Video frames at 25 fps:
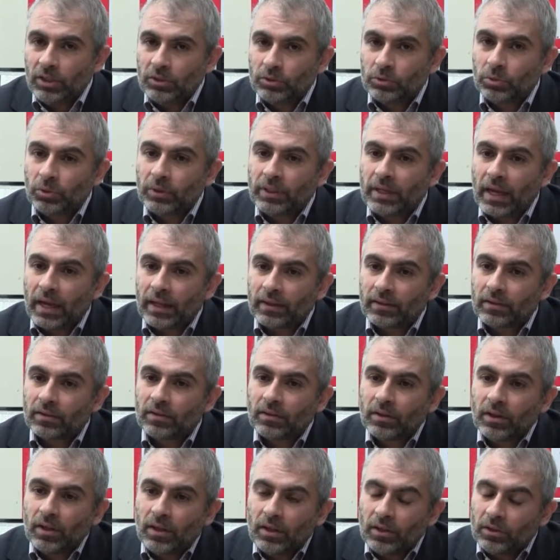to
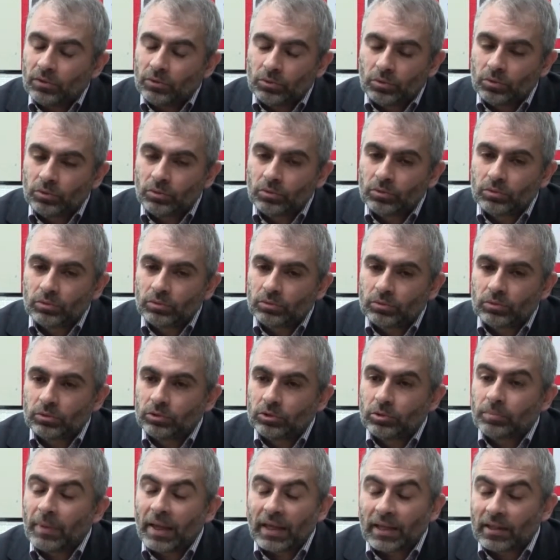get to
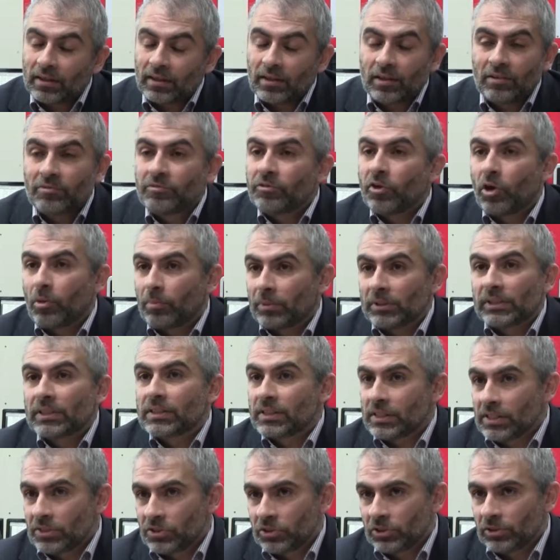make informed
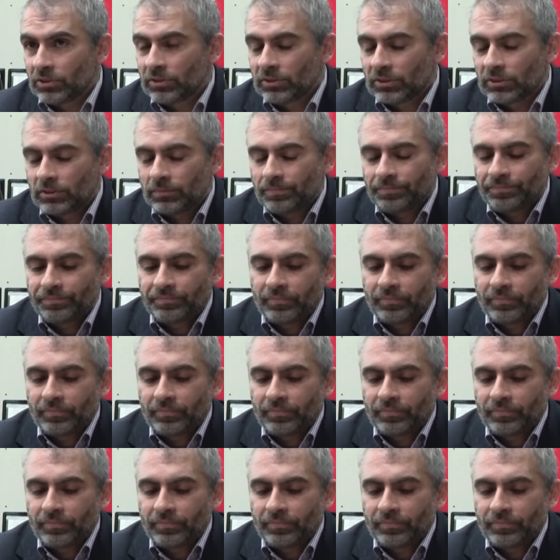decisions.